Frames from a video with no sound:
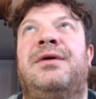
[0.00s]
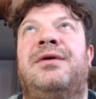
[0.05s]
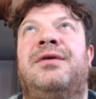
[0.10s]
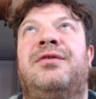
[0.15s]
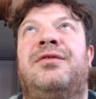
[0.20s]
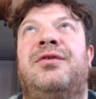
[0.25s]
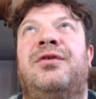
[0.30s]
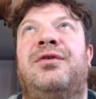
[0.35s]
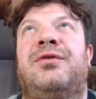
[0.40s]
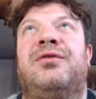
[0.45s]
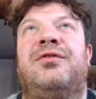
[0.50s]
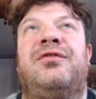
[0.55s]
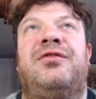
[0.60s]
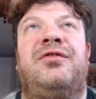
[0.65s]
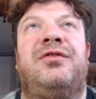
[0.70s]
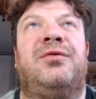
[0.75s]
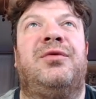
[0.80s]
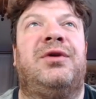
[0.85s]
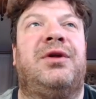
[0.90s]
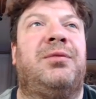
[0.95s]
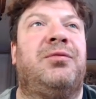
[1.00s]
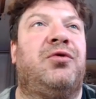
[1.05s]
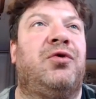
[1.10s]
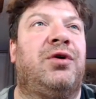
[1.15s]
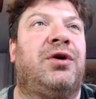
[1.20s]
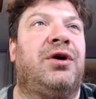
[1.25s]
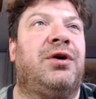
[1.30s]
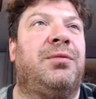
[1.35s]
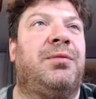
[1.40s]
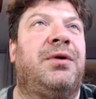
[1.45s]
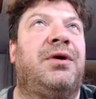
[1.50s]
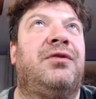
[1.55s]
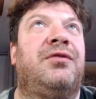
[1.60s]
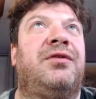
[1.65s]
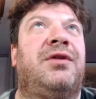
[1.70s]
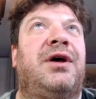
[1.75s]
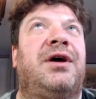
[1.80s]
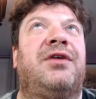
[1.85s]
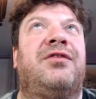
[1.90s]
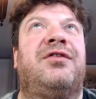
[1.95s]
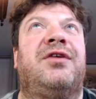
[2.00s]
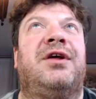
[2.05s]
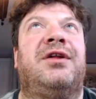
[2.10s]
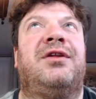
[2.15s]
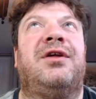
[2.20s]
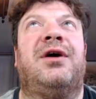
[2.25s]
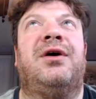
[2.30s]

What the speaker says: So you'll see what I'm talking about. Like I said,